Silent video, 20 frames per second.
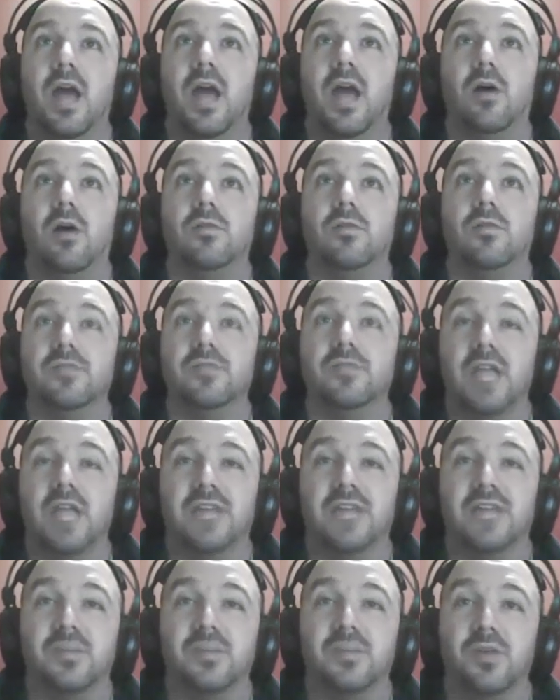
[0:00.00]
Now,
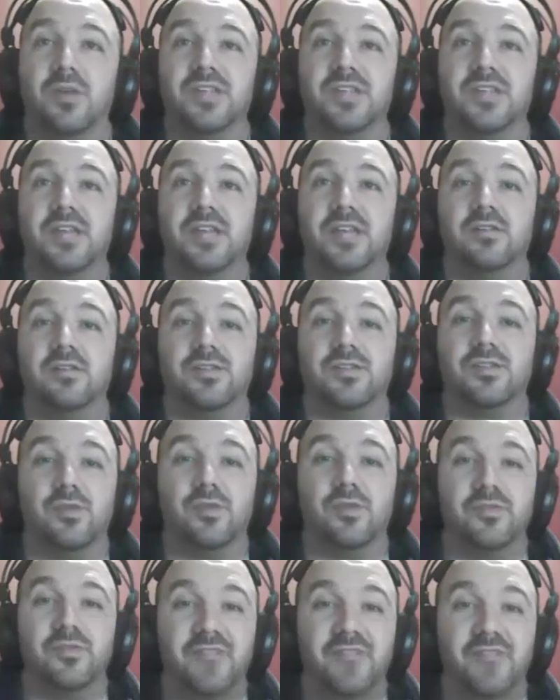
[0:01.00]
as I press enter, it's
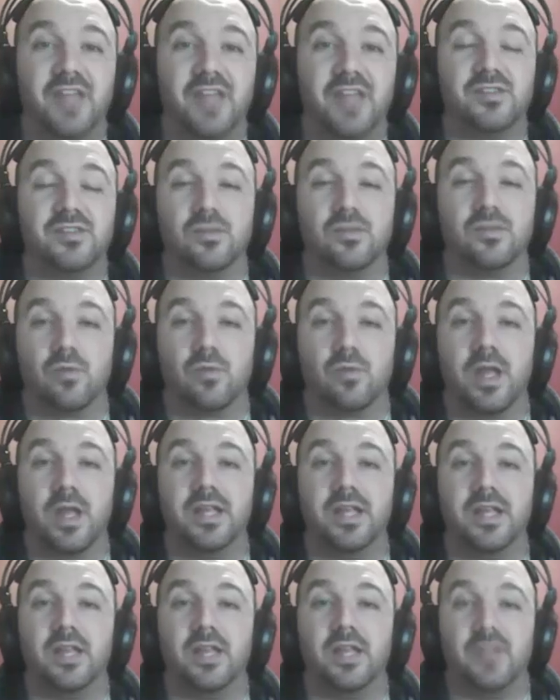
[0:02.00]
going to advance to the
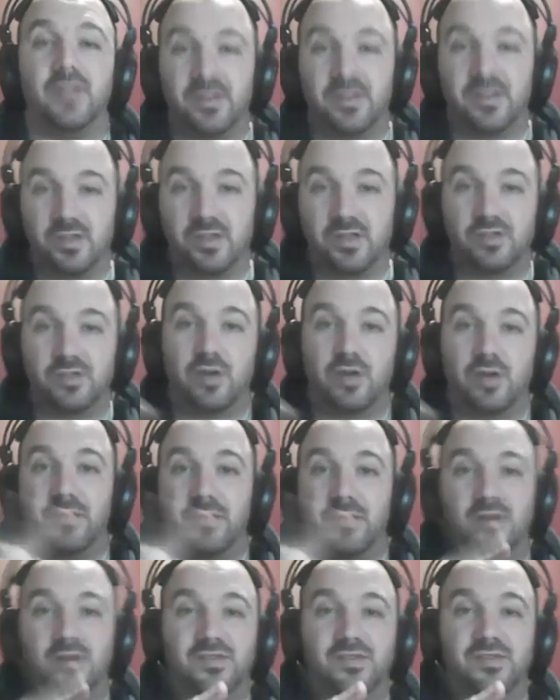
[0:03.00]
right, and then it's going to
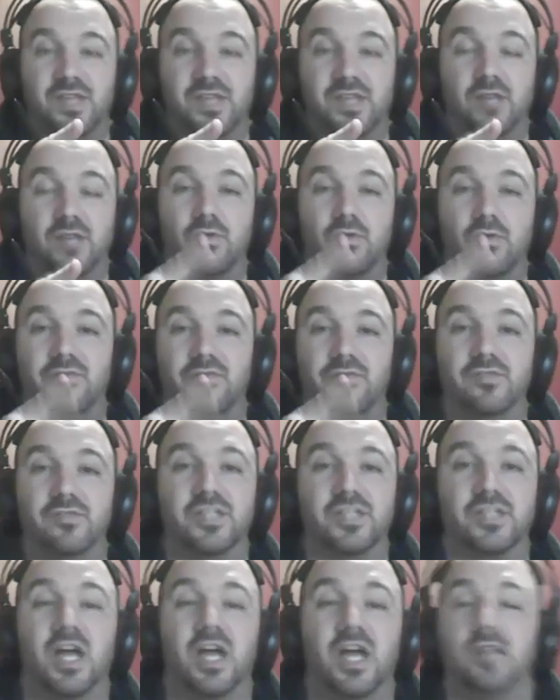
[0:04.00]
drop down to the second row,
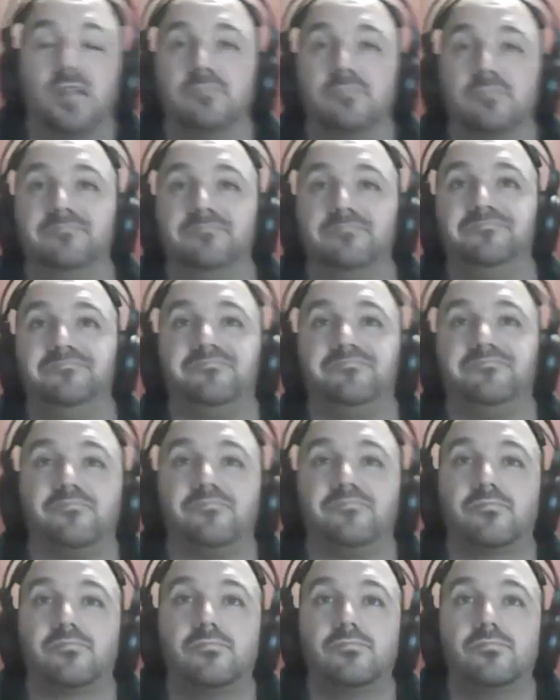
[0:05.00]
first column.
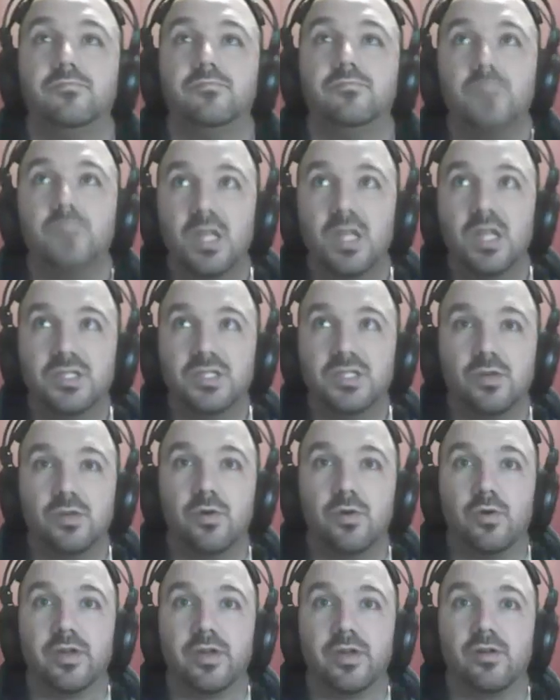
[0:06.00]
And
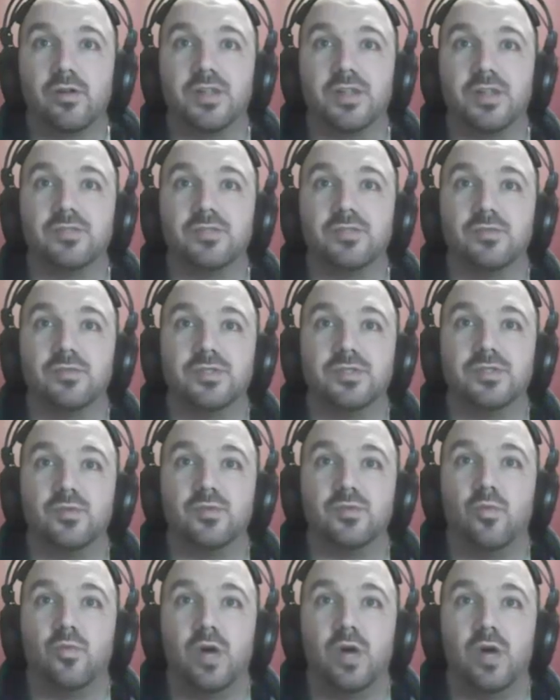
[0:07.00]
so going across the rows,
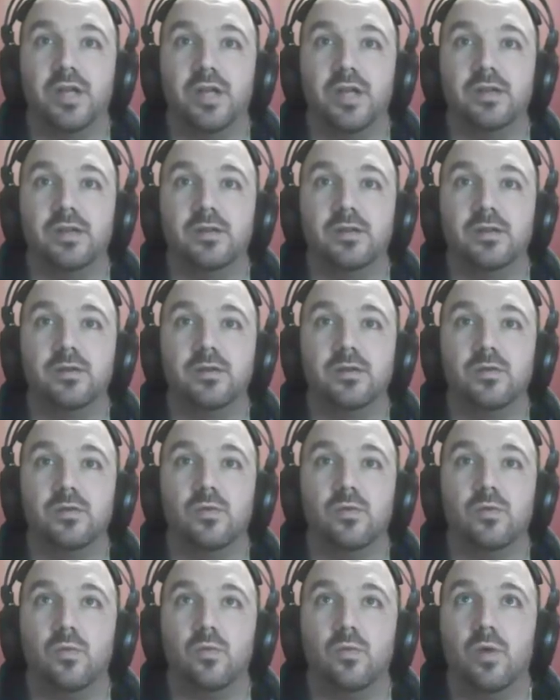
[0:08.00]
it's 1,
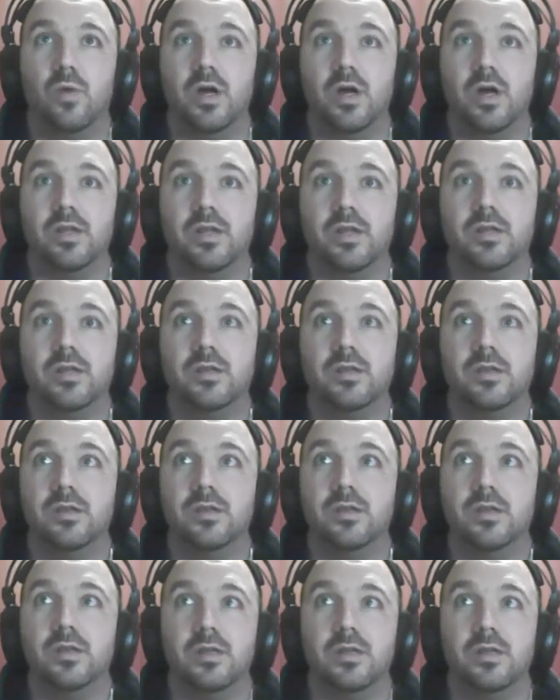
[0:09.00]
1,
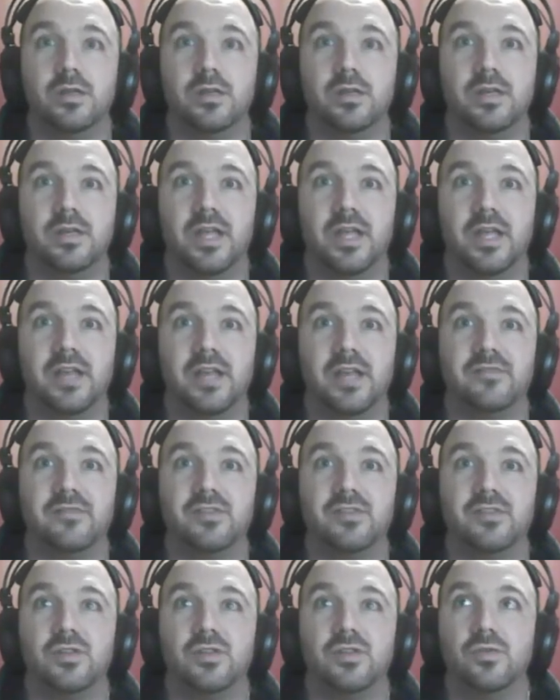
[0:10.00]

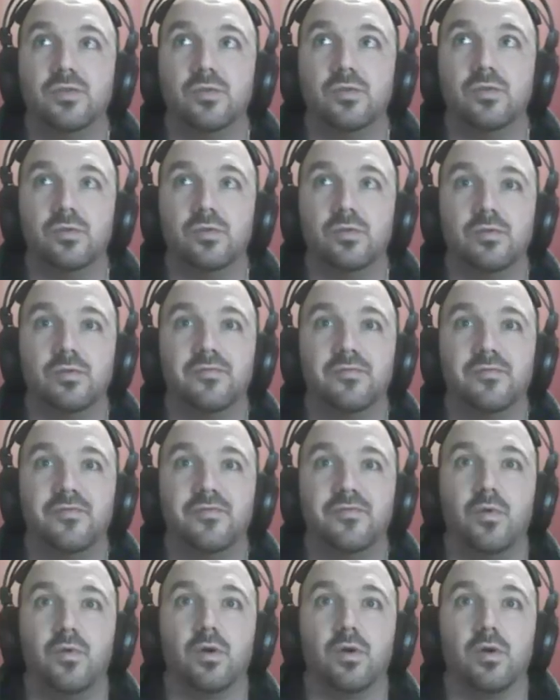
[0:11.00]
negative 2,
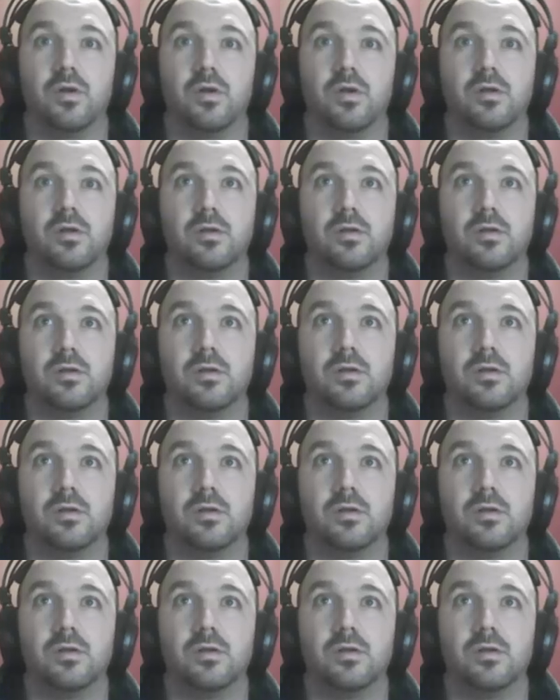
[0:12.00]
4,